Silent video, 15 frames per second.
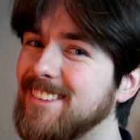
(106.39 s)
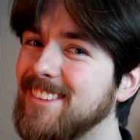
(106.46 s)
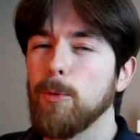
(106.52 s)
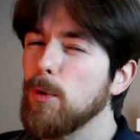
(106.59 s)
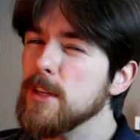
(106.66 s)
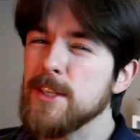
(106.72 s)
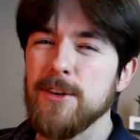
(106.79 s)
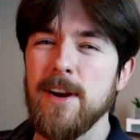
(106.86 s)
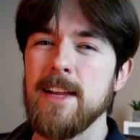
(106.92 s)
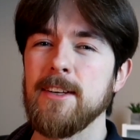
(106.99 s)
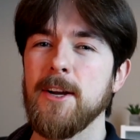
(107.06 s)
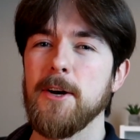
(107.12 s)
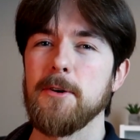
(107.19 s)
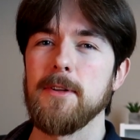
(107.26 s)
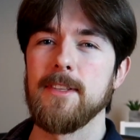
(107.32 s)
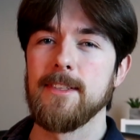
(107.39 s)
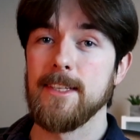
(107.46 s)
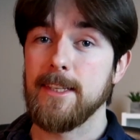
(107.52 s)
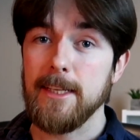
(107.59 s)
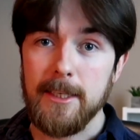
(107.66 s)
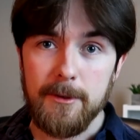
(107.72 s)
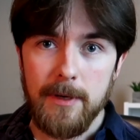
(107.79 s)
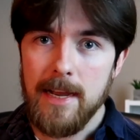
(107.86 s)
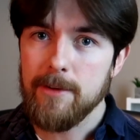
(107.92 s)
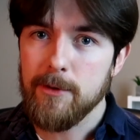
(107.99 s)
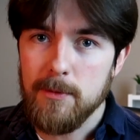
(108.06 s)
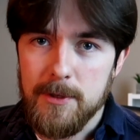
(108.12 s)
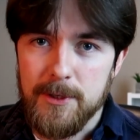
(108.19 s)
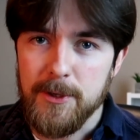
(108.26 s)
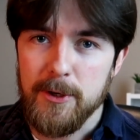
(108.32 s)
But what's our end goal? To take away
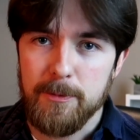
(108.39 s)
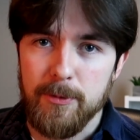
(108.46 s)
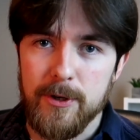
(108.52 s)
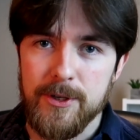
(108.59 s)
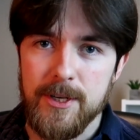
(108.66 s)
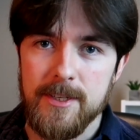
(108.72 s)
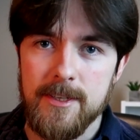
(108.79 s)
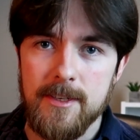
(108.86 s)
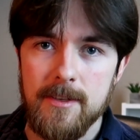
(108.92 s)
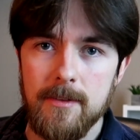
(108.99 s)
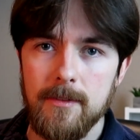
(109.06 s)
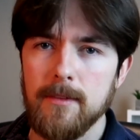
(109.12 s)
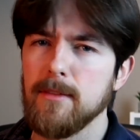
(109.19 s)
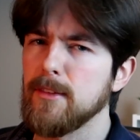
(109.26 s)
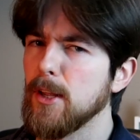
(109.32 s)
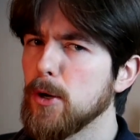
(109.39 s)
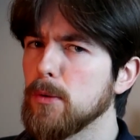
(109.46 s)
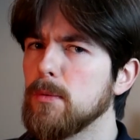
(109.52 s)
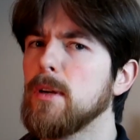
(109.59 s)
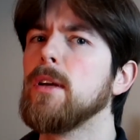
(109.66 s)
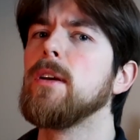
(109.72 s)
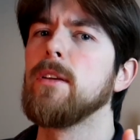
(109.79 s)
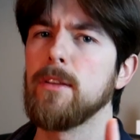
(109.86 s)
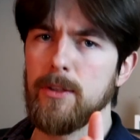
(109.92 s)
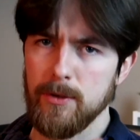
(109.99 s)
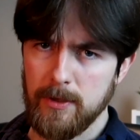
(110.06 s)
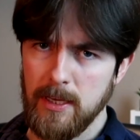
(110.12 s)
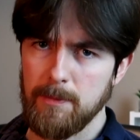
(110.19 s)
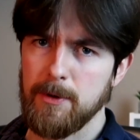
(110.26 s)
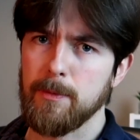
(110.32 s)
everyone's toothbrushes? No, you
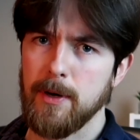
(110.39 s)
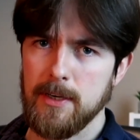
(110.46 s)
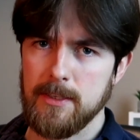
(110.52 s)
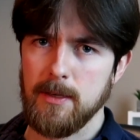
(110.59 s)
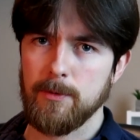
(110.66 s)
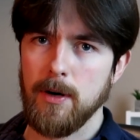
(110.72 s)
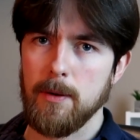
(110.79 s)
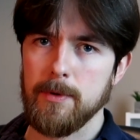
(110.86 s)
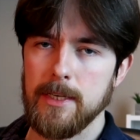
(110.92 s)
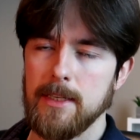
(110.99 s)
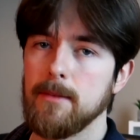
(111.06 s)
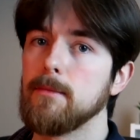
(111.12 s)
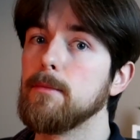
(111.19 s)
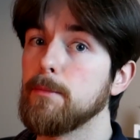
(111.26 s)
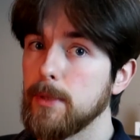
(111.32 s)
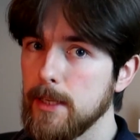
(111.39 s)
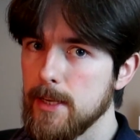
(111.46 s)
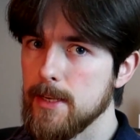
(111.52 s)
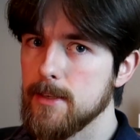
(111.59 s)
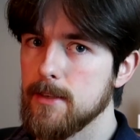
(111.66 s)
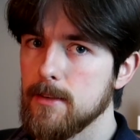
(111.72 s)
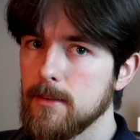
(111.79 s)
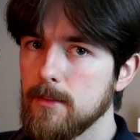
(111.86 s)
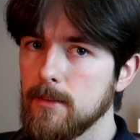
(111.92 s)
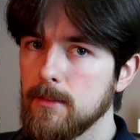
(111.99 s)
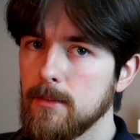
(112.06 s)
keep your personal property, please.